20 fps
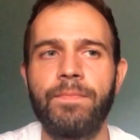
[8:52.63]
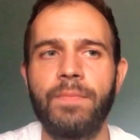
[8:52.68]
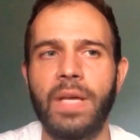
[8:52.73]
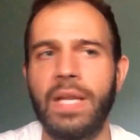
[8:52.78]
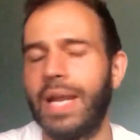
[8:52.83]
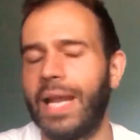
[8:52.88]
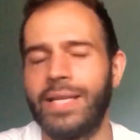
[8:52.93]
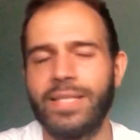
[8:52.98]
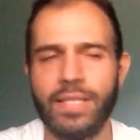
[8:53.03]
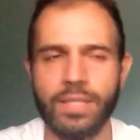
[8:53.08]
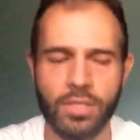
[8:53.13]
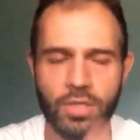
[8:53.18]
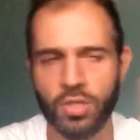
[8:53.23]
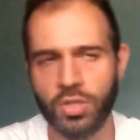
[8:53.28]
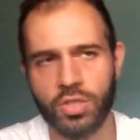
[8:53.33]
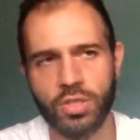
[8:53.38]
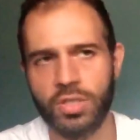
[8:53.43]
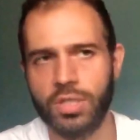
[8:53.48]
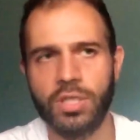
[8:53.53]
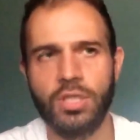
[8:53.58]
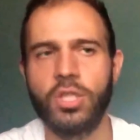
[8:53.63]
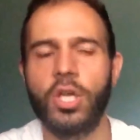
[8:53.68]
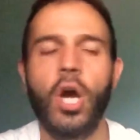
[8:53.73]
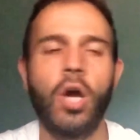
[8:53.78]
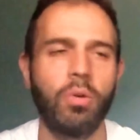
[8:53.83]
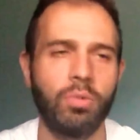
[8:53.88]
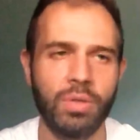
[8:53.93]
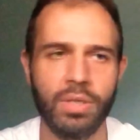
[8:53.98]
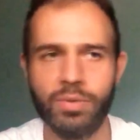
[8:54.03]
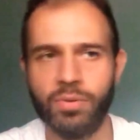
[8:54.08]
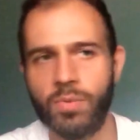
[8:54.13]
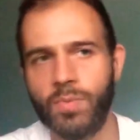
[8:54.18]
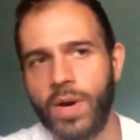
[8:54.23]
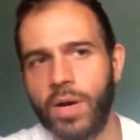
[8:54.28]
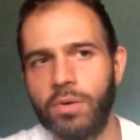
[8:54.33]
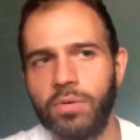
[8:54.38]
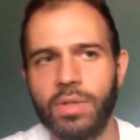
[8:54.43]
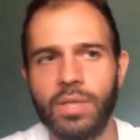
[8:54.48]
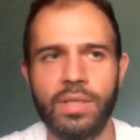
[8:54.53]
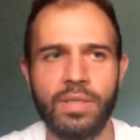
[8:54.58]
unless it's just totally
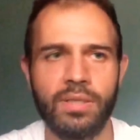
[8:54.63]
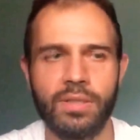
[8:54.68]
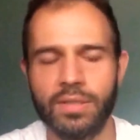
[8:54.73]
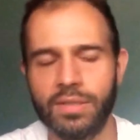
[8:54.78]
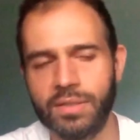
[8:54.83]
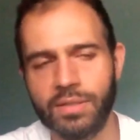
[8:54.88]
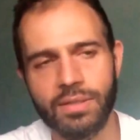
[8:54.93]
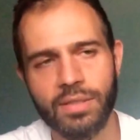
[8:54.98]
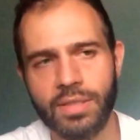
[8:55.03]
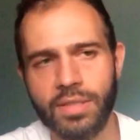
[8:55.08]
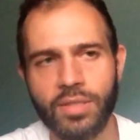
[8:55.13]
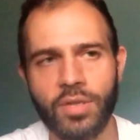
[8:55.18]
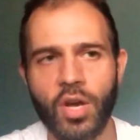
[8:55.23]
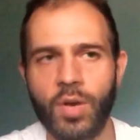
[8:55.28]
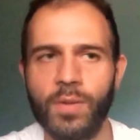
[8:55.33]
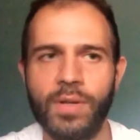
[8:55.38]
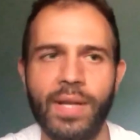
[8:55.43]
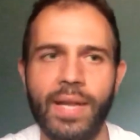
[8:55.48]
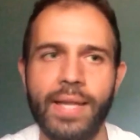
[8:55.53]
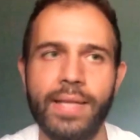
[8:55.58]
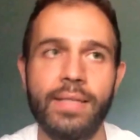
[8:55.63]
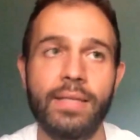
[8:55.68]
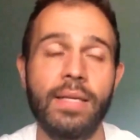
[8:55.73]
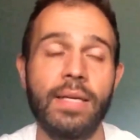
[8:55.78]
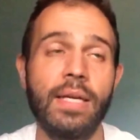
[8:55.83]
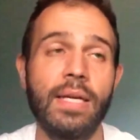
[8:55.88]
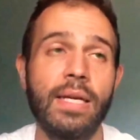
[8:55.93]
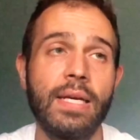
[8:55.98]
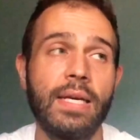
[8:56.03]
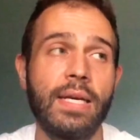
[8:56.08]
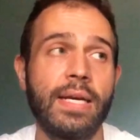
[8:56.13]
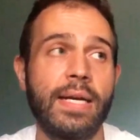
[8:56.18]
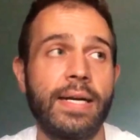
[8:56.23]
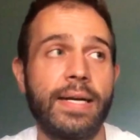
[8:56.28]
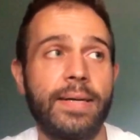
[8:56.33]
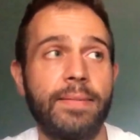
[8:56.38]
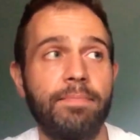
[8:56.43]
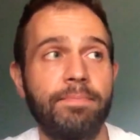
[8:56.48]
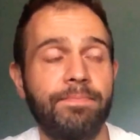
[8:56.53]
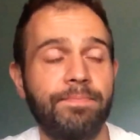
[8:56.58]
remote and it's common
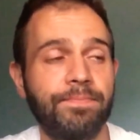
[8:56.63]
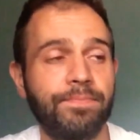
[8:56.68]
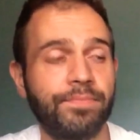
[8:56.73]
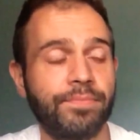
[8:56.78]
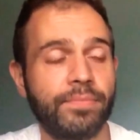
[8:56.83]
land.